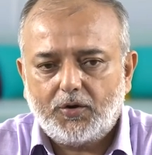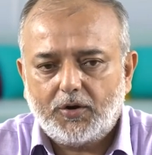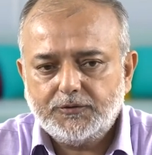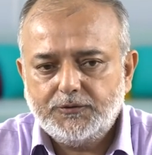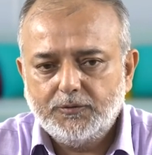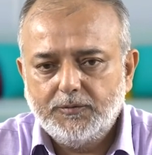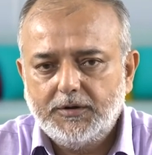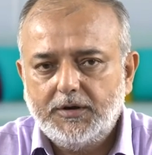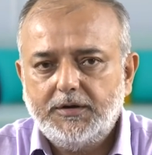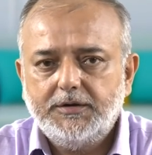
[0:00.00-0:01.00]

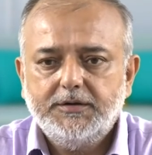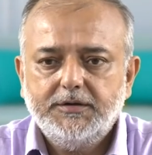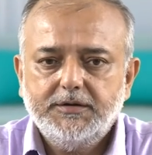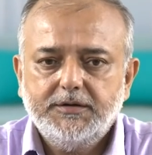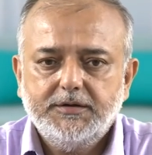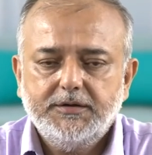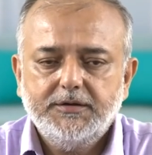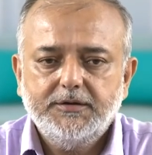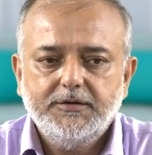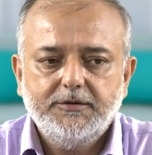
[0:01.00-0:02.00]
October
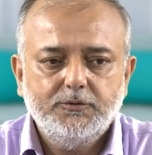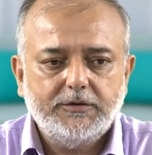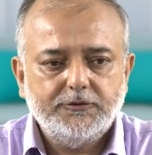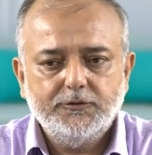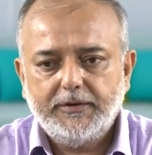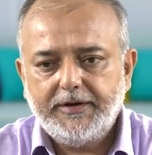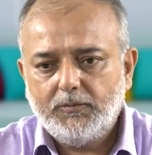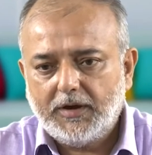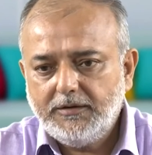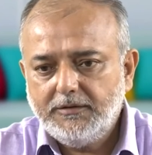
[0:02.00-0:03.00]

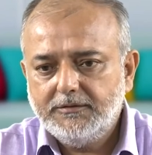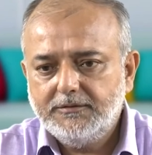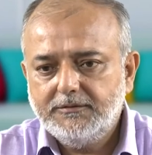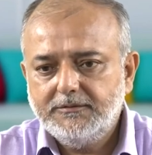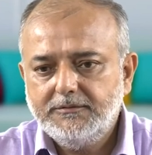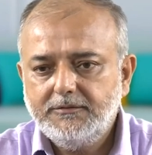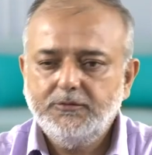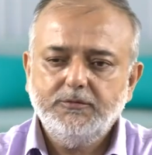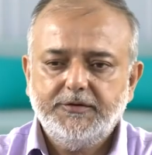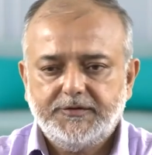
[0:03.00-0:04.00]
2021
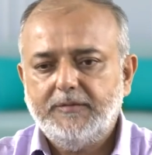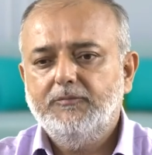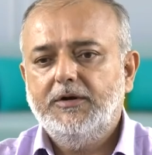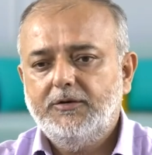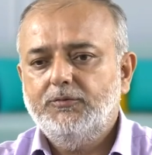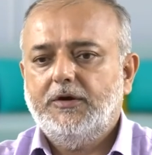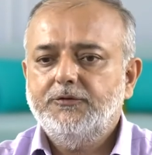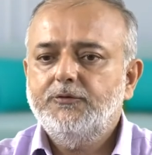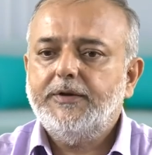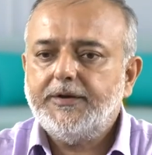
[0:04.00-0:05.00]
to December
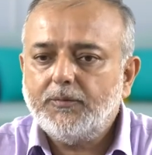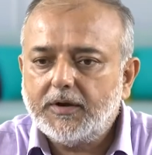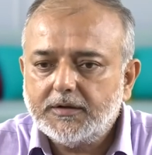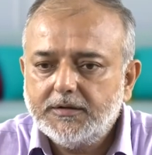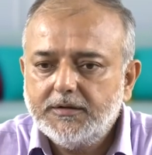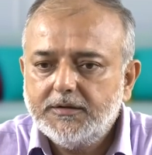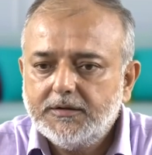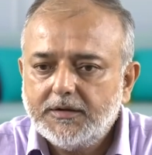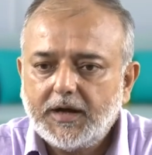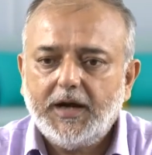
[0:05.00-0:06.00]
2021
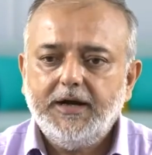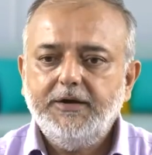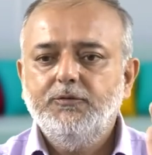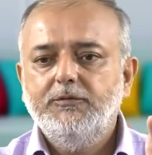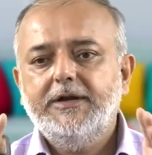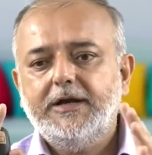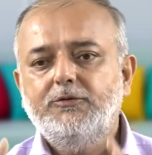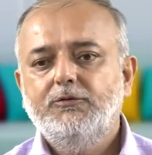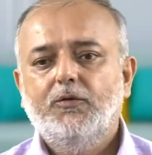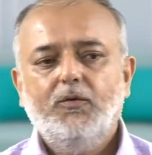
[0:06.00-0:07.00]
and you will get
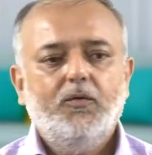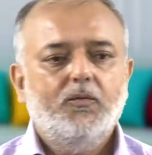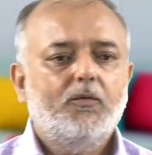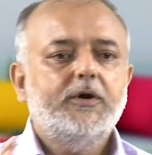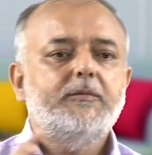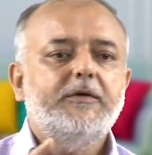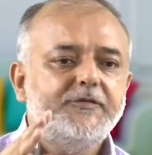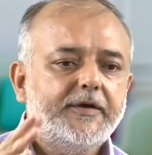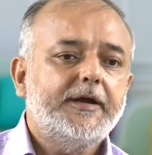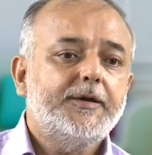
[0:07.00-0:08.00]
to know what am I
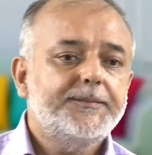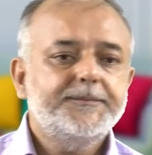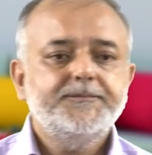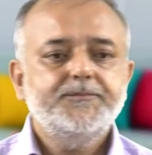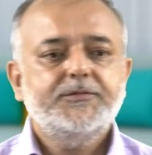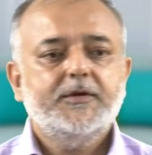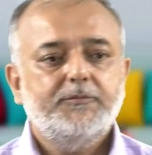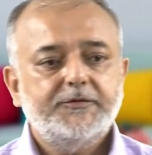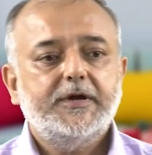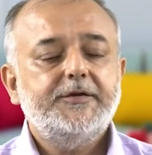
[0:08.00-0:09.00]
saying
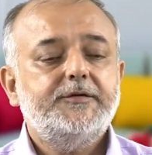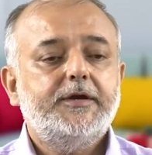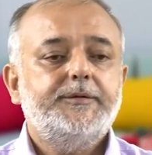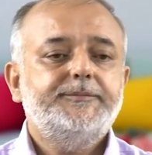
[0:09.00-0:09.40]
precisely.